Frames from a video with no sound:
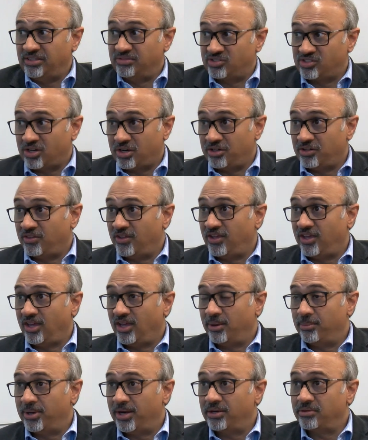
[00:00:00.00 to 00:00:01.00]
started
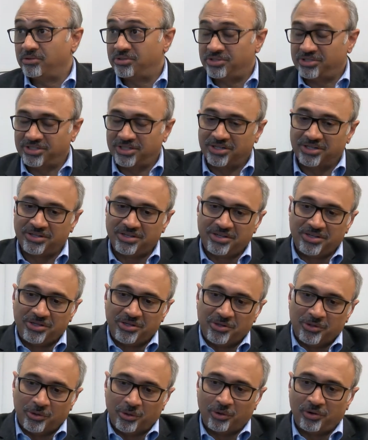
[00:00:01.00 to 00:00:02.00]
thinking about
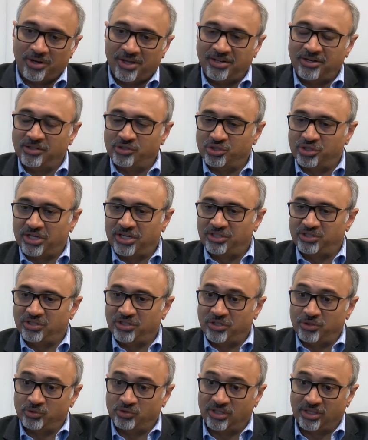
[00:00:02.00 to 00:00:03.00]
online education
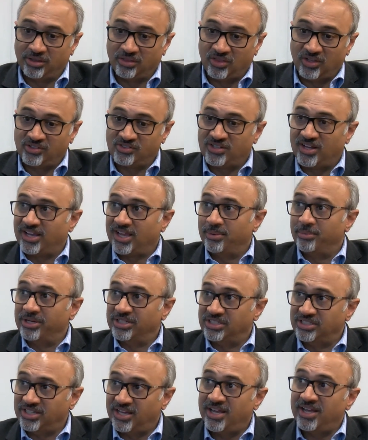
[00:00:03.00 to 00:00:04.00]
using things like
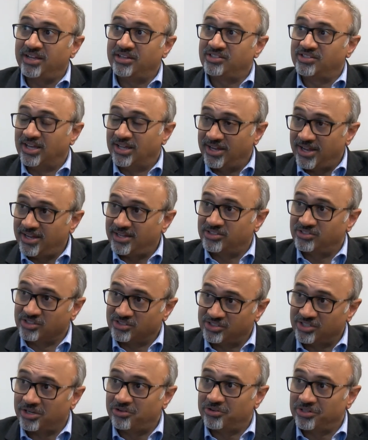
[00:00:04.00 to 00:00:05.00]
MITx, edX,
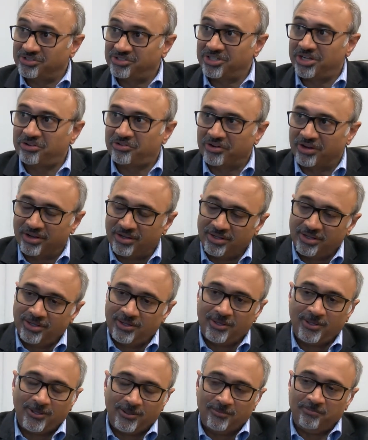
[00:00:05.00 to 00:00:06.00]
etc., etc.
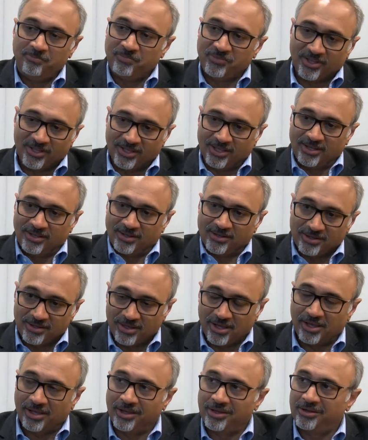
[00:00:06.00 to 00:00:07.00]
And
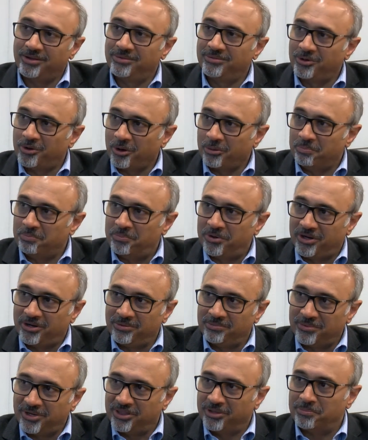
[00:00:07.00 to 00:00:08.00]
I got
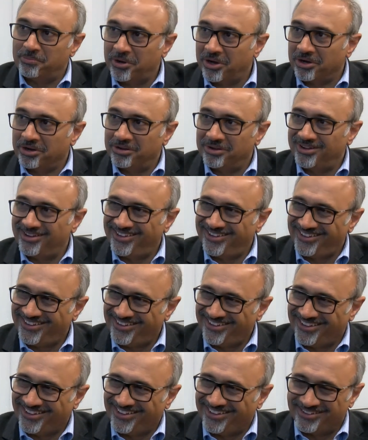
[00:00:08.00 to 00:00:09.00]
bitten by the bug,
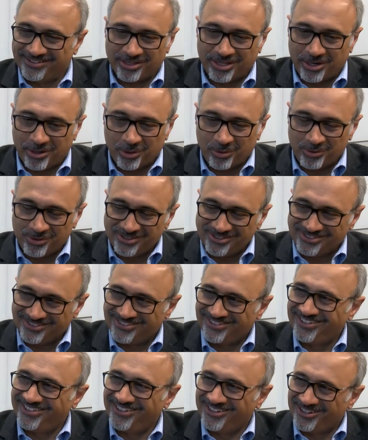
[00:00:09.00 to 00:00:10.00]
and there I
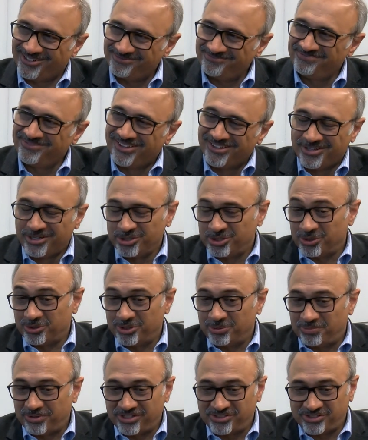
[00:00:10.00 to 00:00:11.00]
was, So when
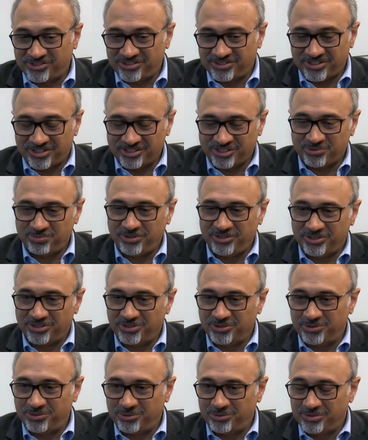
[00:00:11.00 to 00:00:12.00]
the president asked me
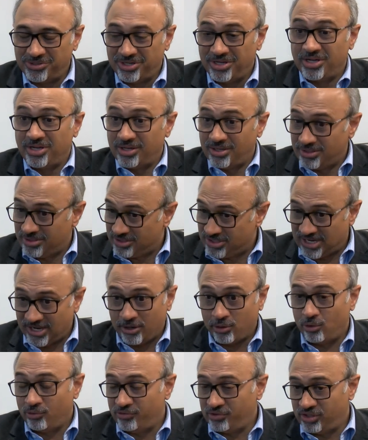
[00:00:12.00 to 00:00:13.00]
to
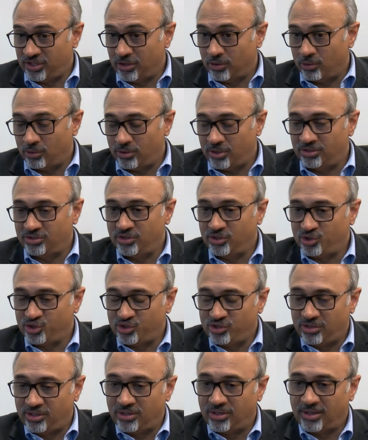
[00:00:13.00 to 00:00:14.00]
take over the whole
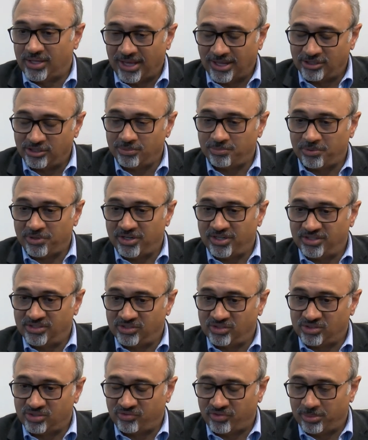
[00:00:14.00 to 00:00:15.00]
digital
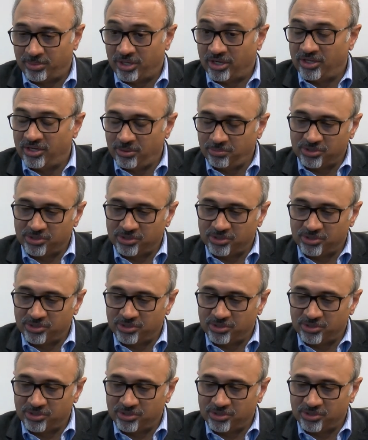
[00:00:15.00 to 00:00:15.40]
enterprise from a learning